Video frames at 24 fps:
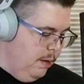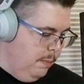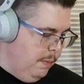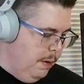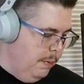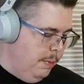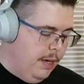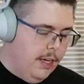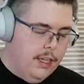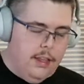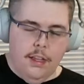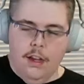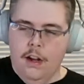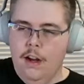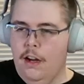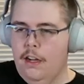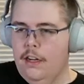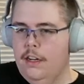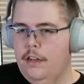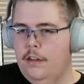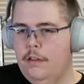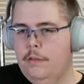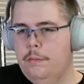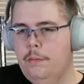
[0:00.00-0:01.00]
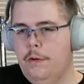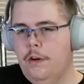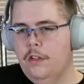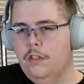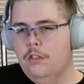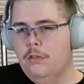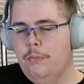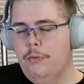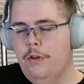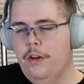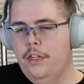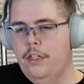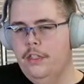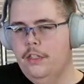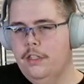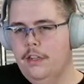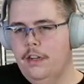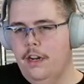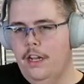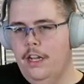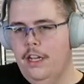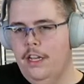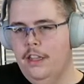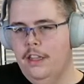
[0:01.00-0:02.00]
Maybe get the hot end parts printed
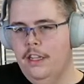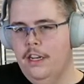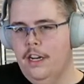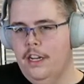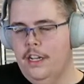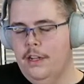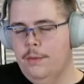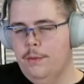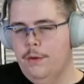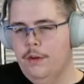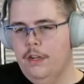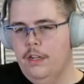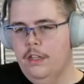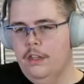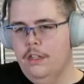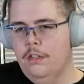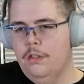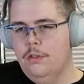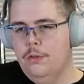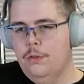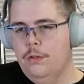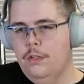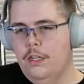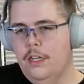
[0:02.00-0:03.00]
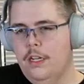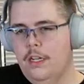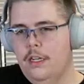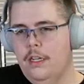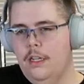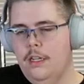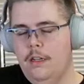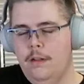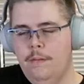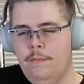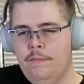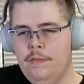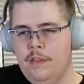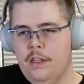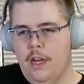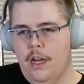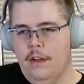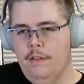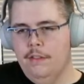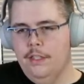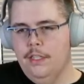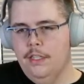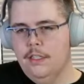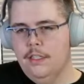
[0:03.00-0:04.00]
tonight, and then I can work on the tool head. I
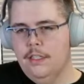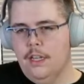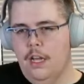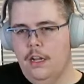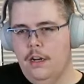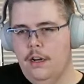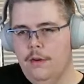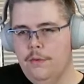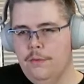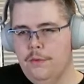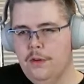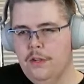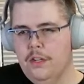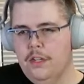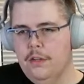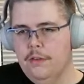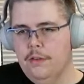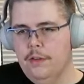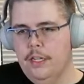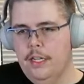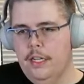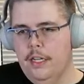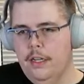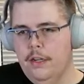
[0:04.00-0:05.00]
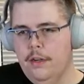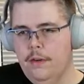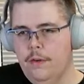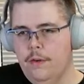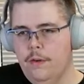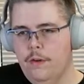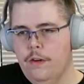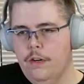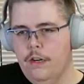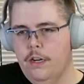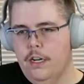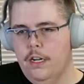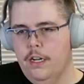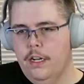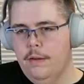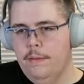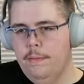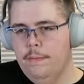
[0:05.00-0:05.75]
haven't decided on rookery or